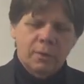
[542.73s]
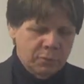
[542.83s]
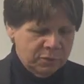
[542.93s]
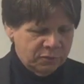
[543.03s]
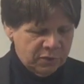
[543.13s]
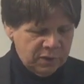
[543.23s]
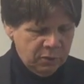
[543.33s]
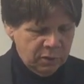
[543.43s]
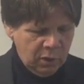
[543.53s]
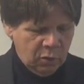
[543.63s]
I want to see
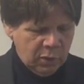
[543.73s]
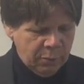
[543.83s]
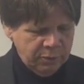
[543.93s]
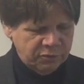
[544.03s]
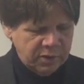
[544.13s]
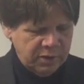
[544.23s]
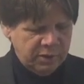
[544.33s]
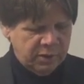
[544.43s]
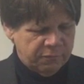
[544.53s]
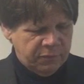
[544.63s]
your glory. I want to see you
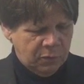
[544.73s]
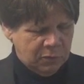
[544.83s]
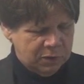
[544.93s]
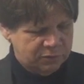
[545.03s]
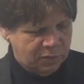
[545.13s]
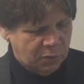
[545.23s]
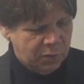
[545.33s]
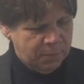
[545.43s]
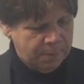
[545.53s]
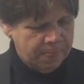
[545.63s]
fullness, Lord.